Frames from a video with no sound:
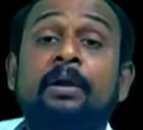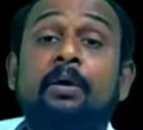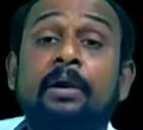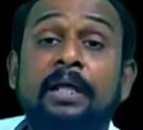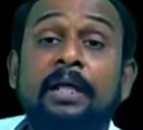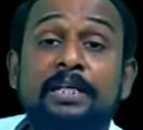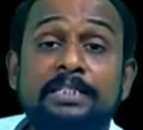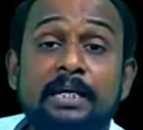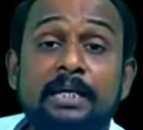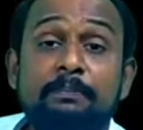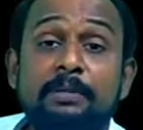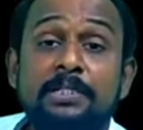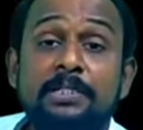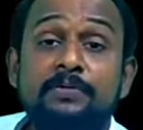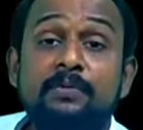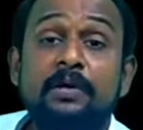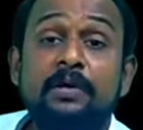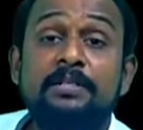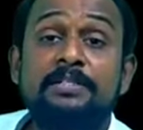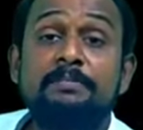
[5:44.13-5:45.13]
They're all
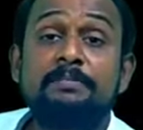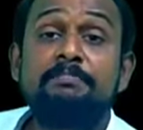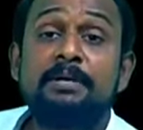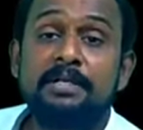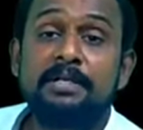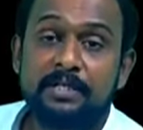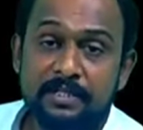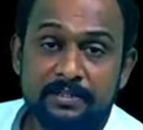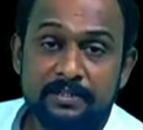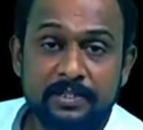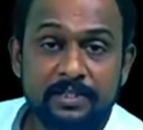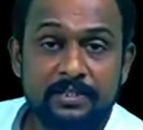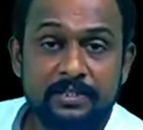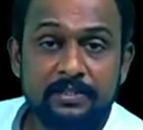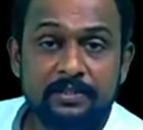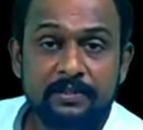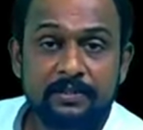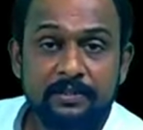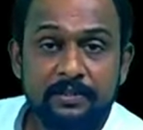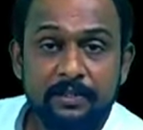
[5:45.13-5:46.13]
examples for simple
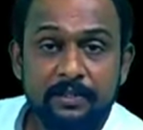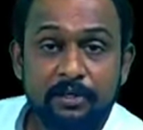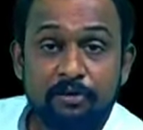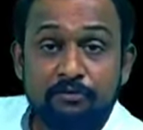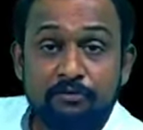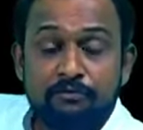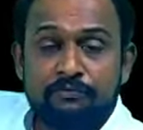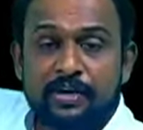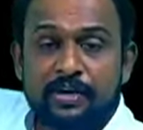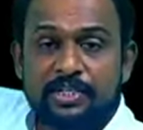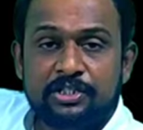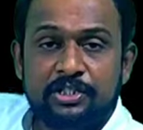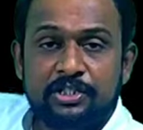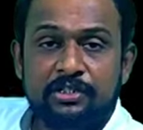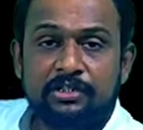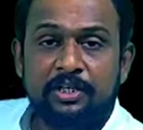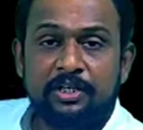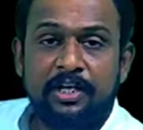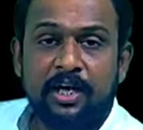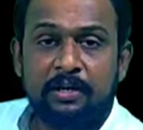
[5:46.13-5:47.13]
tenses. First
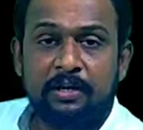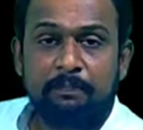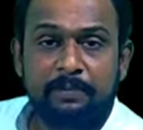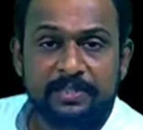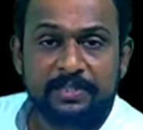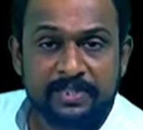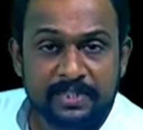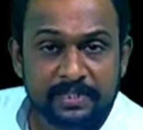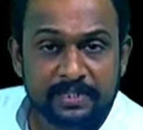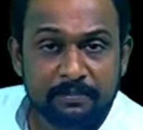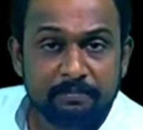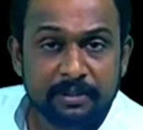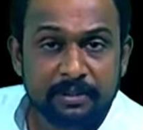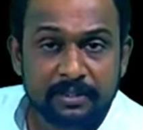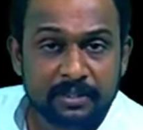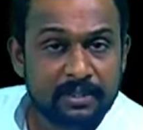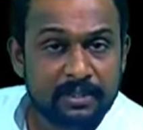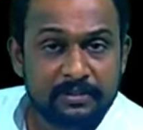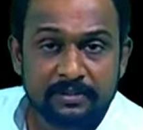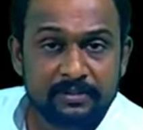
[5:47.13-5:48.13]
3 are present
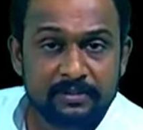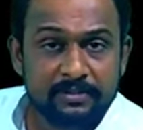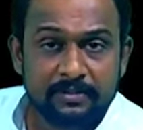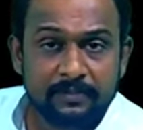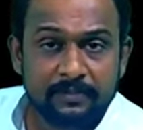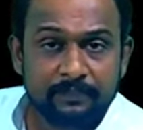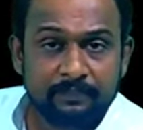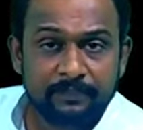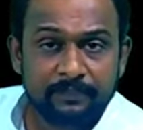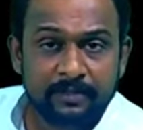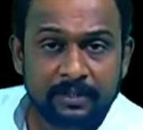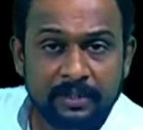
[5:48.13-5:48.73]
simple tenses.